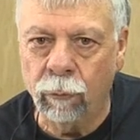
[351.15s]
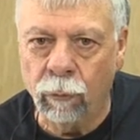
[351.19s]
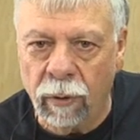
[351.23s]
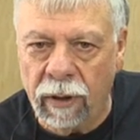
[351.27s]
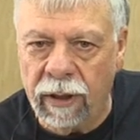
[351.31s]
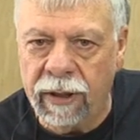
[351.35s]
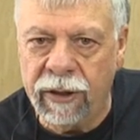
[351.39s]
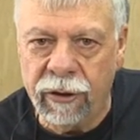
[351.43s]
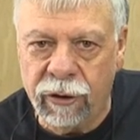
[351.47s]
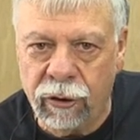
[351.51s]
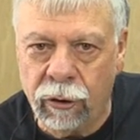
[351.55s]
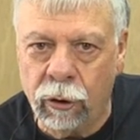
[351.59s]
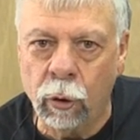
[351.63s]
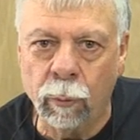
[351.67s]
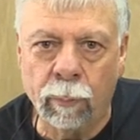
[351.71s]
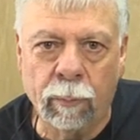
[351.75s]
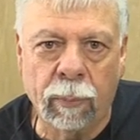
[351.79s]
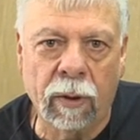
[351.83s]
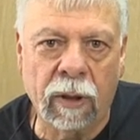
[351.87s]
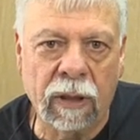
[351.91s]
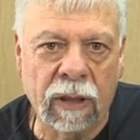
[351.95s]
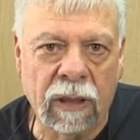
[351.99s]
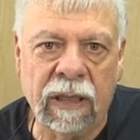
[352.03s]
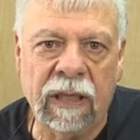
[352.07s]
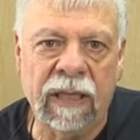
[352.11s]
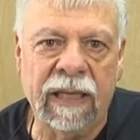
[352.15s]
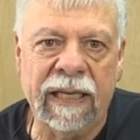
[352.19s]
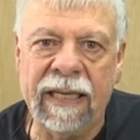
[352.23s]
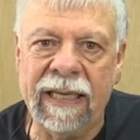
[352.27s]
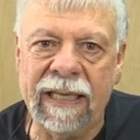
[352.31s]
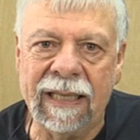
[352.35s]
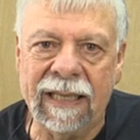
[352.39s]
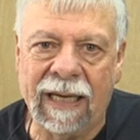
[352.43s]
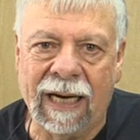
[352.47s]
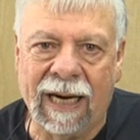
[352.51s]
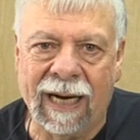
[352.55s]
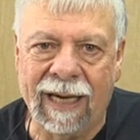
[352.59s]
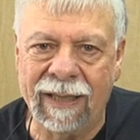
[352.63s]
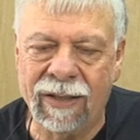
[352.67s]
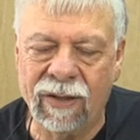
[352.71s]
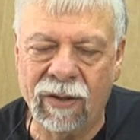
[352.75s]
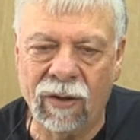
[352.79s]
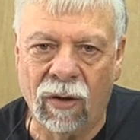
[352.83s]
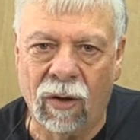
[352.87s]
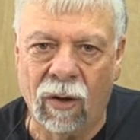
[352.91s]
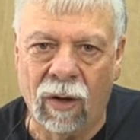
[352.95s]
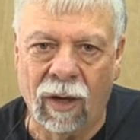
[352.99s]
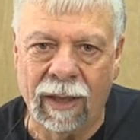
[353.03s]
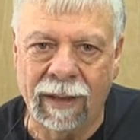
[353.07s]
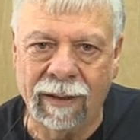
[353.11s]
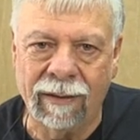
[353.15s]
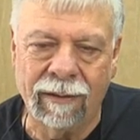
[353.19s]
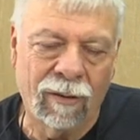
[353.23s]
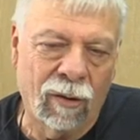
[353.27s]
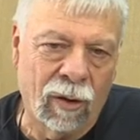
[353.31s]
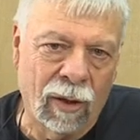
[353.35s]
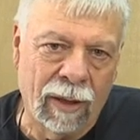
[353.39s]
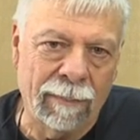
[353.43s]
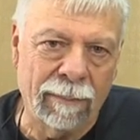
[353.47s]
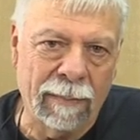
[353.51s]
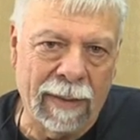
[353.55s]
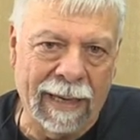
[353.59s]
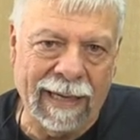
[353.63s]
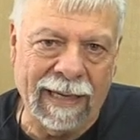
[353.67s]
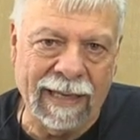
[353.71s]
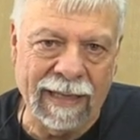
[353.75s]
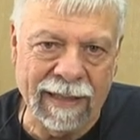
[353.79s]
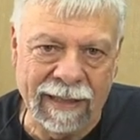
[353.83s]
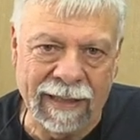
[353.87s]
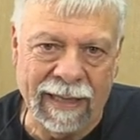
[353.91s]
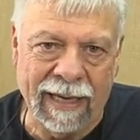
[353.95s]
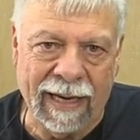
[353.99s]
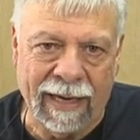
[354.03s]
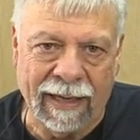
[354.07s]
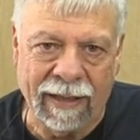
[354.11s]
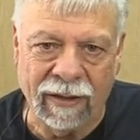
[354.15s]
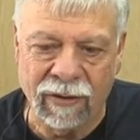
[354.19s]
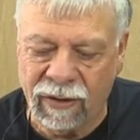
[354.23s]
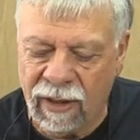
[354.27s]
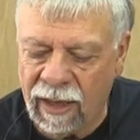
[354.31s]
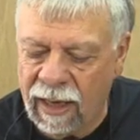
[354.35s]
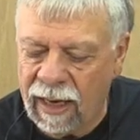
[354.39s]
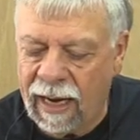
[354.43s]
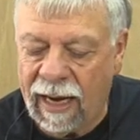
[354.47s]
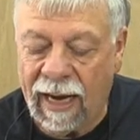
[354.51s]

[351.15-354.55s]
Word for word: really super clean cuts on, on many things,